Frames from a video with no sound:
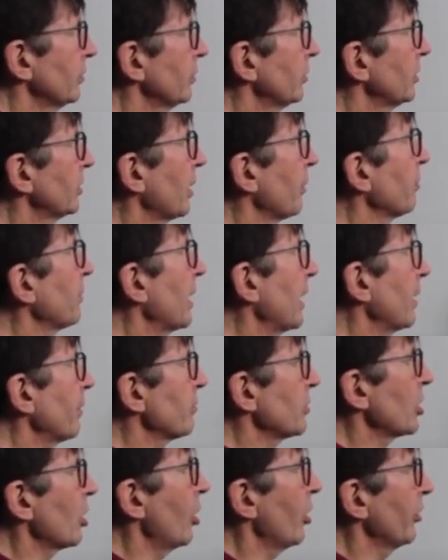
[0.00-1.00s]

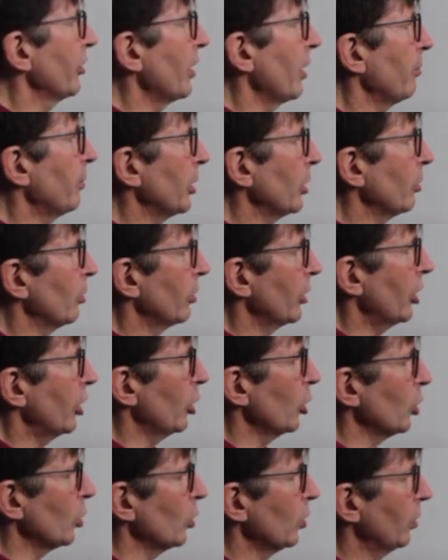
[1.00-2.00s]
sometimes called
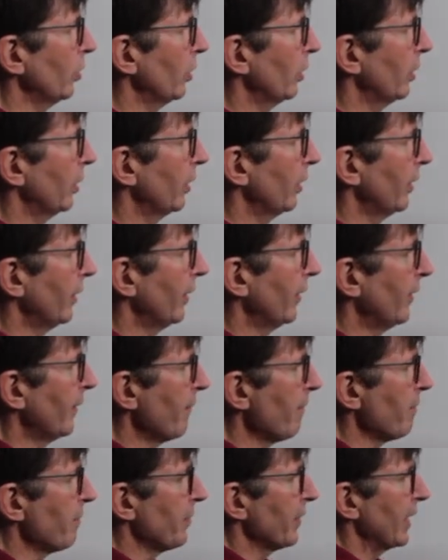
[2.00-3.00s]
WQ,
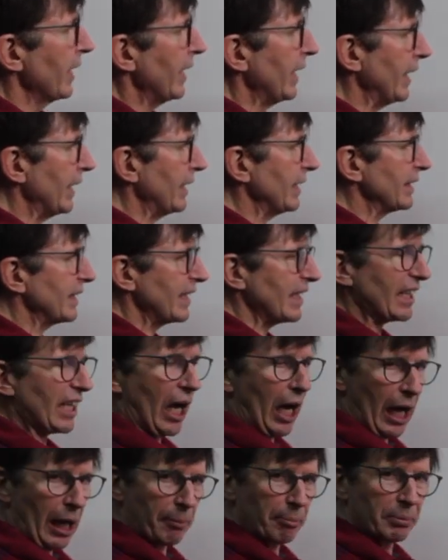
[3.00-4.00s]
is the
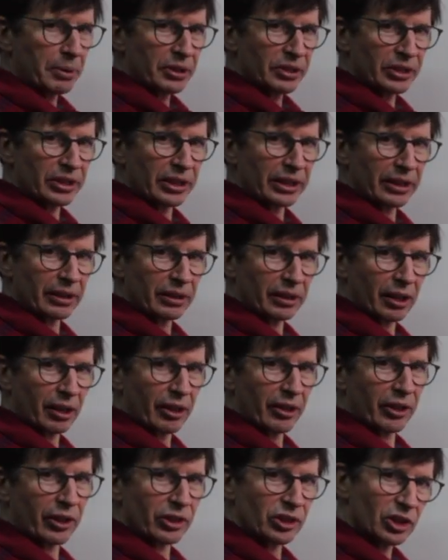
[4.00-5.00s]
opposite
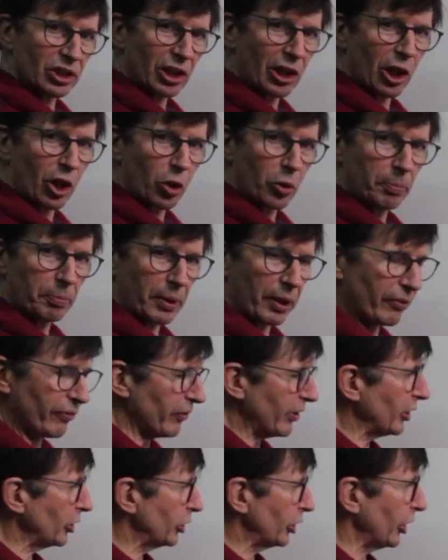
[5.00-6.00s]
of the slope of
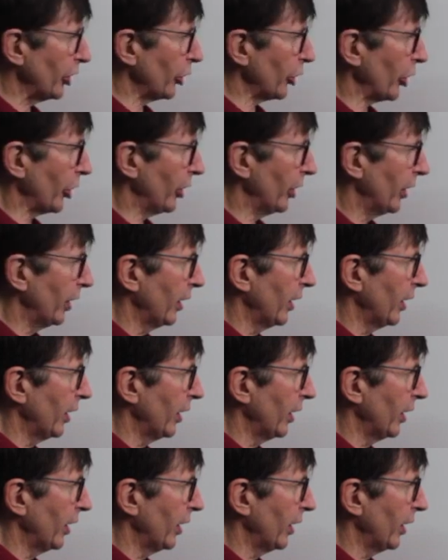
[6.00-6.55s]
the shear.